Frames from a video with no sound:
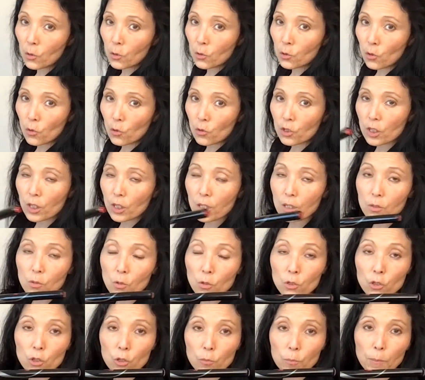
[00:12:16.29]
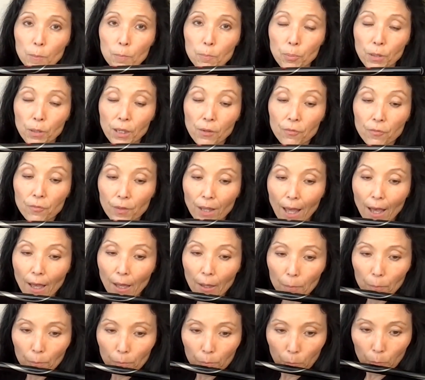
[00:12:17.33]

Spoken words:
honchoshi, so it should be B flat.